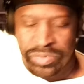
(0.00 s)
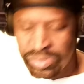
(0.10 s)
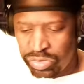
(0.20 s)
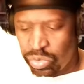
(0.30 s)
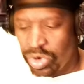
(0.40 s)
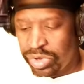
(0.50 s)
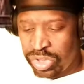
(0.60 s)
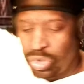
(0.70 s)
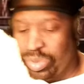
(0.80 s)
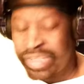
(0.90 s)
Twork,
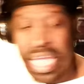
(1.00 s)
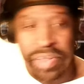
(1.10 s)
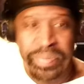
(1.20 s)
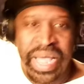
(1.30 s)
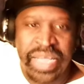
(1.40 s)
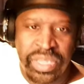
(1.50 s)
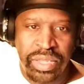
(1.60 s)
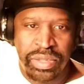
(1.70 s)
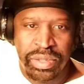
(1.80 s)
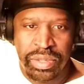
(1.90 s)
you was out of
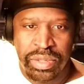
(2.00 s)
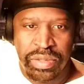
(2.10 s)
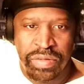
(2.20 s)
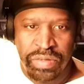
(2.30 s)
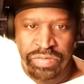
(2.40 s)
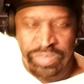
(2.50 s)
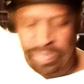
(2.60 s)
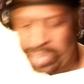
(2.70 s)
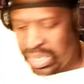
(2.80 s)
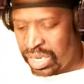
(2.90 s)
pocket for
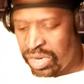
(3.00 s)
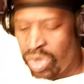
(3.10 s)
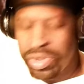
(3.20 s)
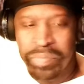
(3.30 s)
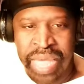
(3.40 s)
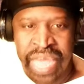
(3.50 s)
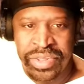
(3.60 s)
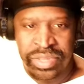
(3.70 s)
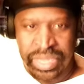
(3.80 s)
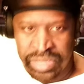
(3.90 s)
speaking on a
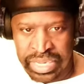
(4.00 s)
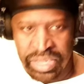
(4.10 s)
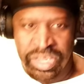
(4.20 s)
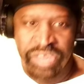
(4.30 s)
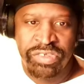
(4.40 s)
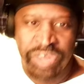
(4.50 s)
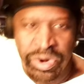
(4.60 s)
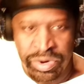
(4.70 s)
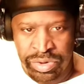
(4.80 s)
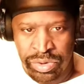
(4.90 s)
matter that didn't
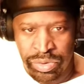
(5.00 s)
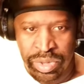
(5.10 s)
concern you